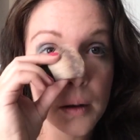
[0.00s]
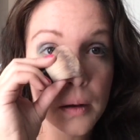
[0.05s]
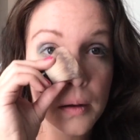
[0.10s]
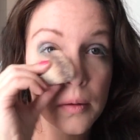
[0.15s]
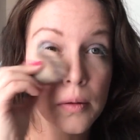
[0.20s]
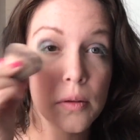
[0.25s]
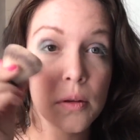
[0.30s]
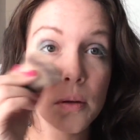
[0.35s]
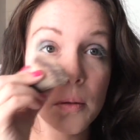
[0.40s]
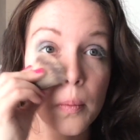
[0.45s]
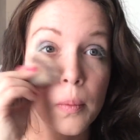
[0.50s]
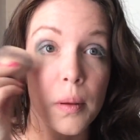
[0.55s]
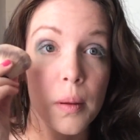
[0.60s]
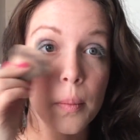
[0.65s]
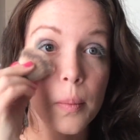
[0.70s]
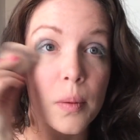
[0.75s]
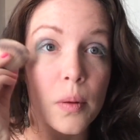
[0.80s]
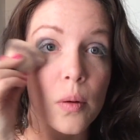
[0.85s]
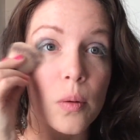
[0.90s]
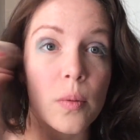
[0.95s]
I can
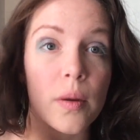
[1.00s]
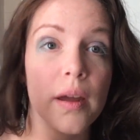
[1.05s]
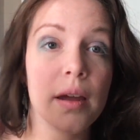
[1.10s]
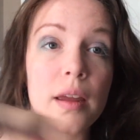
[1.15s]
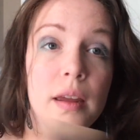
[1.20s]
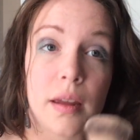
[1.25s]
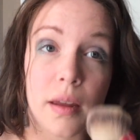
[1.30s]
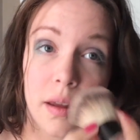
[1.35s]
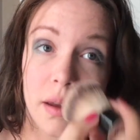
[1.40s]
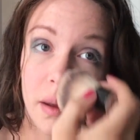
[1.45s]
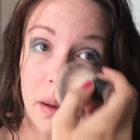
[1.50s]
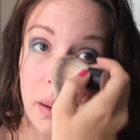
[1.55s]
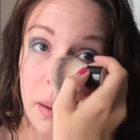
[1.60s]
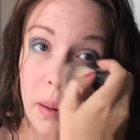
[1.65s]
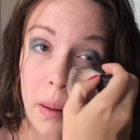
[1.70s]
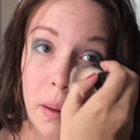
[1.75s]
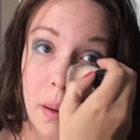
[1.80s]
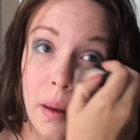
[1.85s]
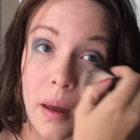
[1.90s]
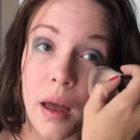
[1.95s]
sweep it away.
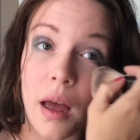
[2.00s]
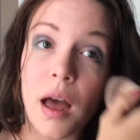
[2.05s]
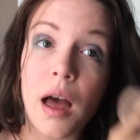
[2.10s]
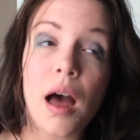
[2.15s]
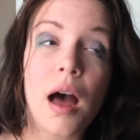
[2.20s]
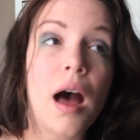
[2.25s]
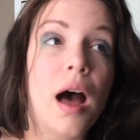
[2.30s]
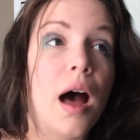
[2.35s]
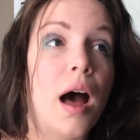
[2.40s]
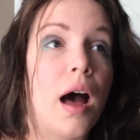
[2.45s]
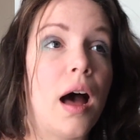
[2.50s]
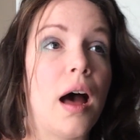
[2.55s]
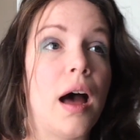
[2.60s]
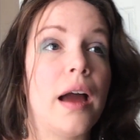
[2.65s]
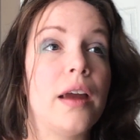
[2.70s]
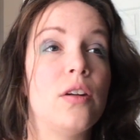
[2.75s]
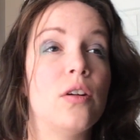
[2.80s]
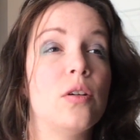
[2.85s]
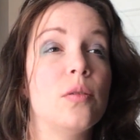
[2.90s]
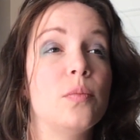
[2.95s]
Uh,
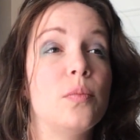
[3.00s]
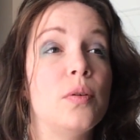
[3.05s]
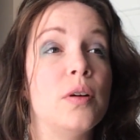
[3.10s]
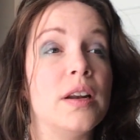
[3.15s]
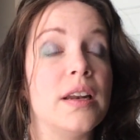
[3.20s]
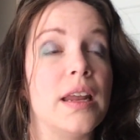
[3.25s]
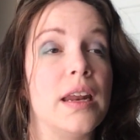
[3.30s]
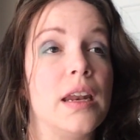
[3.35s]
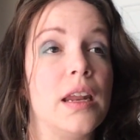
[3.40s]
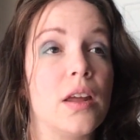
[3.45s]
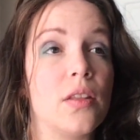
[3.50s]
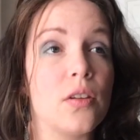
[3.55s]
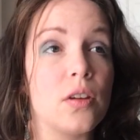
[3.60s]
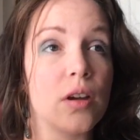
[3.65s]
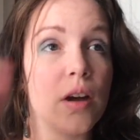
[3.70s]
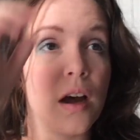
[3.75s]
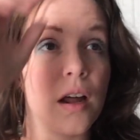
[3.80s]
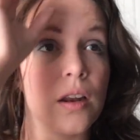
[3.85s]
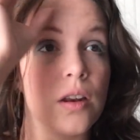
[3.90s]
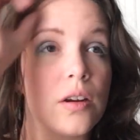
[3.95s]
I don't put any other
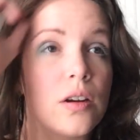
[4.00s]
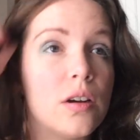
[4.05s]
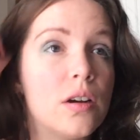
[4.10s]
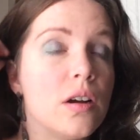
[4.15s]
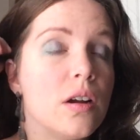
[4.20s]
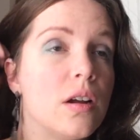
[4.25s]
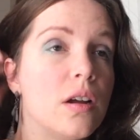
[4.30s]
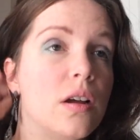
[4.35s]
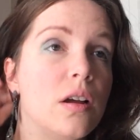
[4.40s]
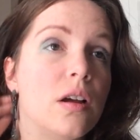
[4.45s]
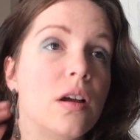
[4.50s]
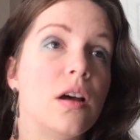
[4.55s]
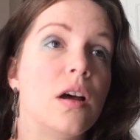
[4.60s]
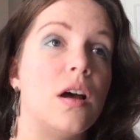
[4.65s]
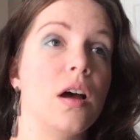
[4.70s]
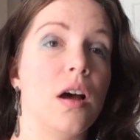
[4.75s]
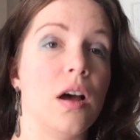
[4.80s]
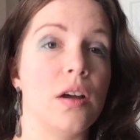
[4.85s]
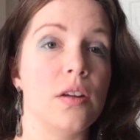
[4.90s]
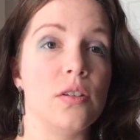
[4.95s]
color
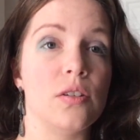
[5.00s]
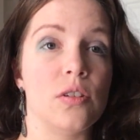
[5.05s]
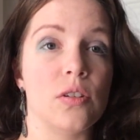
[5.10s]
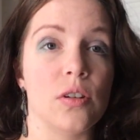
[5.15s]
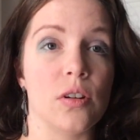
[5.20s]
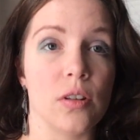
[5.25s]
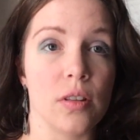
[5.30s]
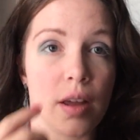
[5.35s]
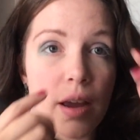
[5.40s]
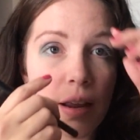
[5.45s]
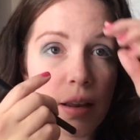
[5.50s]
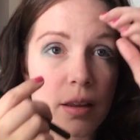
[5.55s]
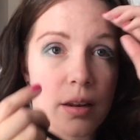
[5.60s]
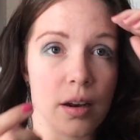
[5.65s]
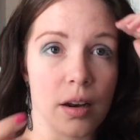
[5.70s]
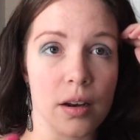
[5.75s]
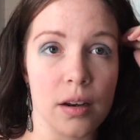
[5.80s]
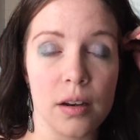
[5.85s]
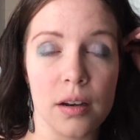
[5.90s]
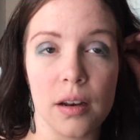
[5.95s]
under the
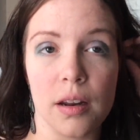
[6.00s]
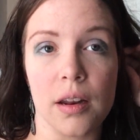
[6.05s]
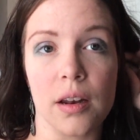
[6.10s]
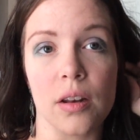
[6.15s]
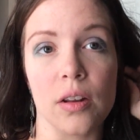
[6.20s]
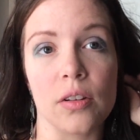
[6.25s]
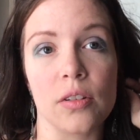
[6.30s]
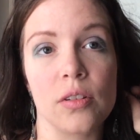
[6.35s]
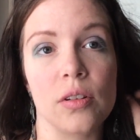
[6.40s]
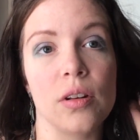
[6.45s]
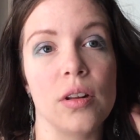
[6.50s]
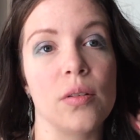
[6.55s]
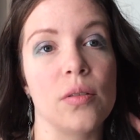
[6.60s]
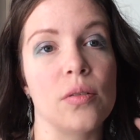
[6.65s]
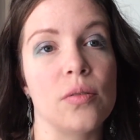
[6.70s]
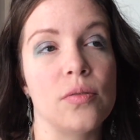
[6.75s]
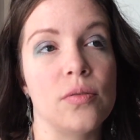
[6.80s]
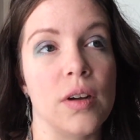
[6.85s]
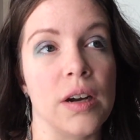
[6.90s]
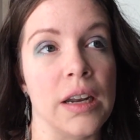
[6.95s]
eyelid. It looks a
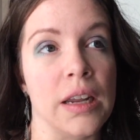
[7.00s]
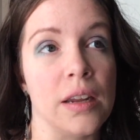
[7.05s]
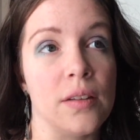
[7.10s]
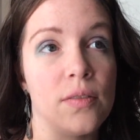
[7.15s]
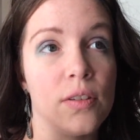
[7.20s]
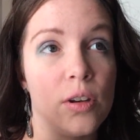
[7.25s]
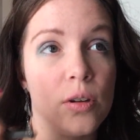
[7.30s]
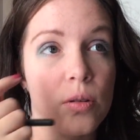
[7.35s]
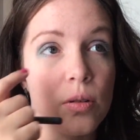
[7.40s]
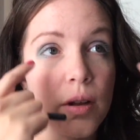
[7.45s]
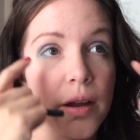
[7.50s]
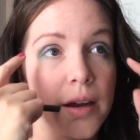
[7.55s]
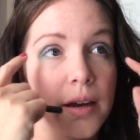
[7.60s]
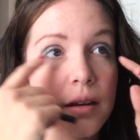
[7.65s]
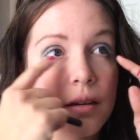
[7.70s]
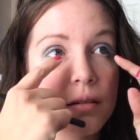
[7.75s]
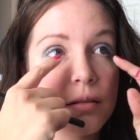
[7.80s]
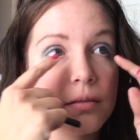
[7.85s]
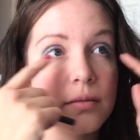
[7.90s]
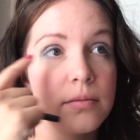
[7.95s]
little funny if you do
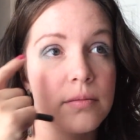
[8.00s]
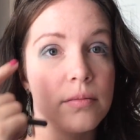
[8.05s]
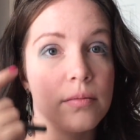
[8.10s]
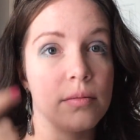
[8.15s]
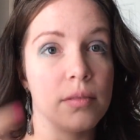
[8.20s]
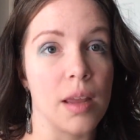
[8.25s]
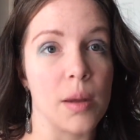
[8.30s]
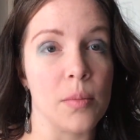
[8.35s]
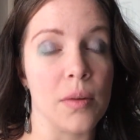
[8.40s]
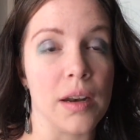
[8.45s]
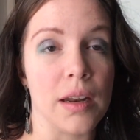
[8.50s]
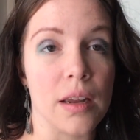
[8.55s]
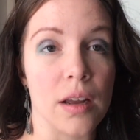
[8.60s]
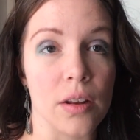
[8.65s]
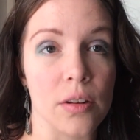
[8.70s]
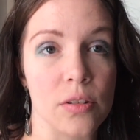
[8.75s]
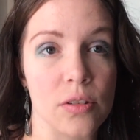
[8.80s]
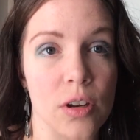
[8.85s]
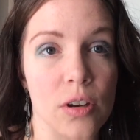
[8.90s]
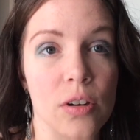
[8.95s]
like that many
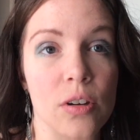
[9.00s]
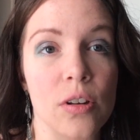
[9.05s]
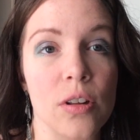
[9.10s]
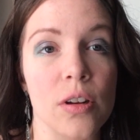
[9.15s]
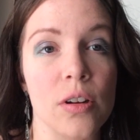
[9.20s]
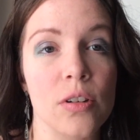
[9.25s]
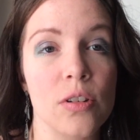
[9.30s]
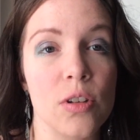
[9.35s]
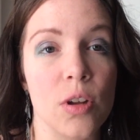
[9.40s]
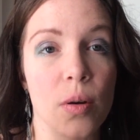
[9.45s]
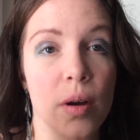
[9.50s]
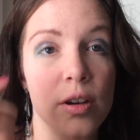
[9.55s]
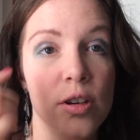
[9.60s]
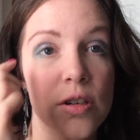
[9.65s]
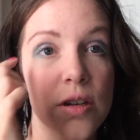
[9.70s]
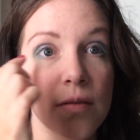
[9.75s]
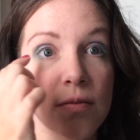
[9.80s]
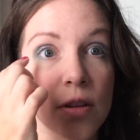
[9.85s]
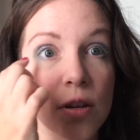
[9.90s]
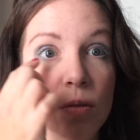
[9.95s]
colors under there. So I
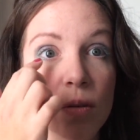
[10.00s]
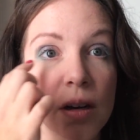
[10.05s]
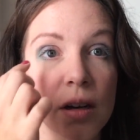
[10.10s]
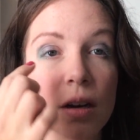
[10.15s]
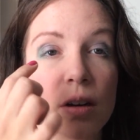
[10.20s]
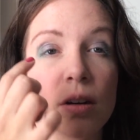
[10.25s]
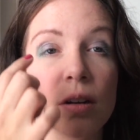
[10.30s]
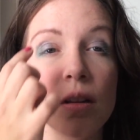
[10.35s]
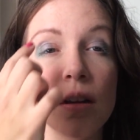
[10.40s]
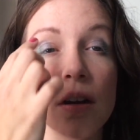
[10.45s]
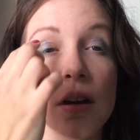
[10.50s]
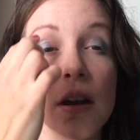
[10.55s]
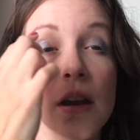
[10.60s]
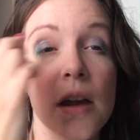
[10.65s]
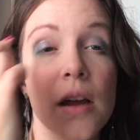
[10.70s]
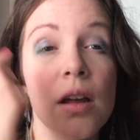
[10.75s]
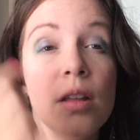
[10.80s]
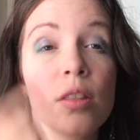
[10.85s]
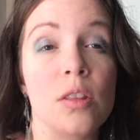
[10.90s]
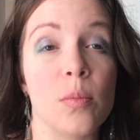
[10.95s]
just have the green under there.
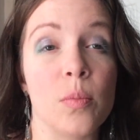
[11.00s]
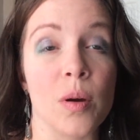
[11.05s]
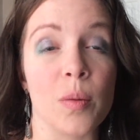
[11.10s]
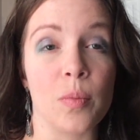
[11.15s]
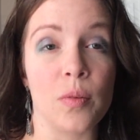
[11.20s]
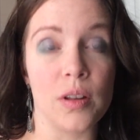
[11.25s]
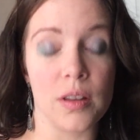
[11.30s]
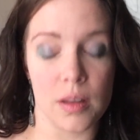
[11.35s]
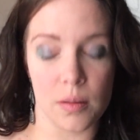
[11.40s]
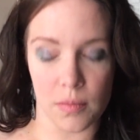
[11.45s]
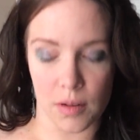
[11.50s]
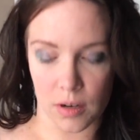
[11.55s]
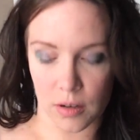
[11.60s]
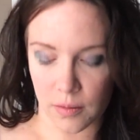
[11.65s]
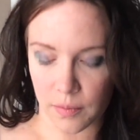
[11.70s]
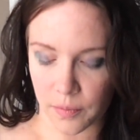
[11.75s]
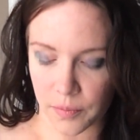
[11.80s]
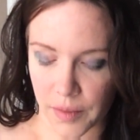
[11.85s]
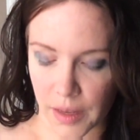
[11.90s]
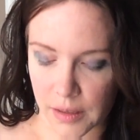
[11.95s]
The purple in the
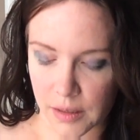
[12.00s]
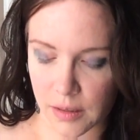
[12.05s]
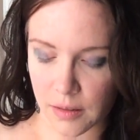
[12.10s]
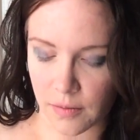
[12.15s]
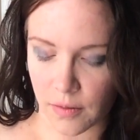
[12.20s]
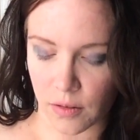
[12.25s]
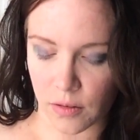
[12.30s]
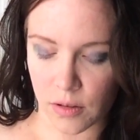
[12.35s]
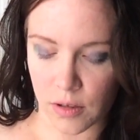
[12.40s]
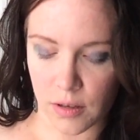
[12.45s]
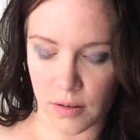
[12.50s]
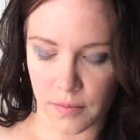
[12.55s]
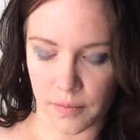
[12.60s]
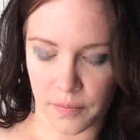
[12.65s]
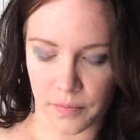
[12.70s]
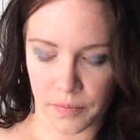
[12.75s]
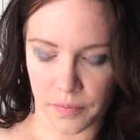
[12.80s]
middle, that's Devotion.